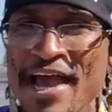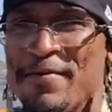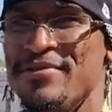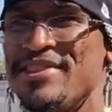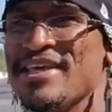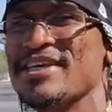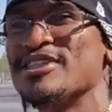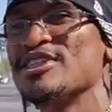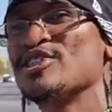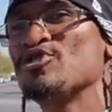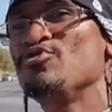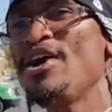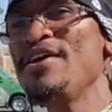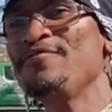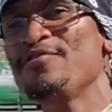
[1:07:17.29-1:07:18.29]
Everything is
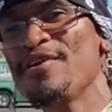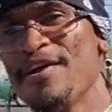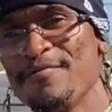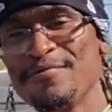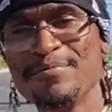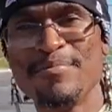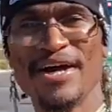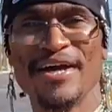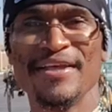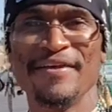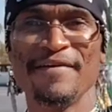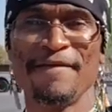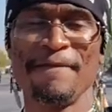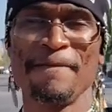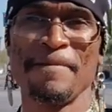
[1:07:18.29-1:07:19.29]
just great for everybody.
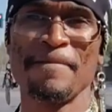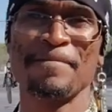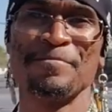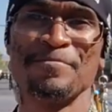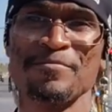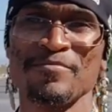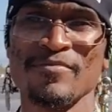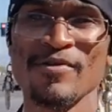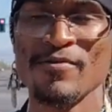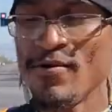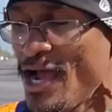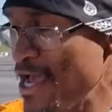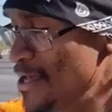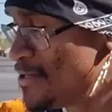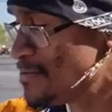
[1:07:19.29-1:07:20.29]

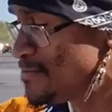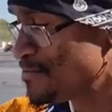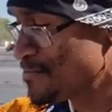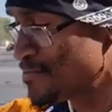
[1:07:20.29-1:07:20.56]
Right?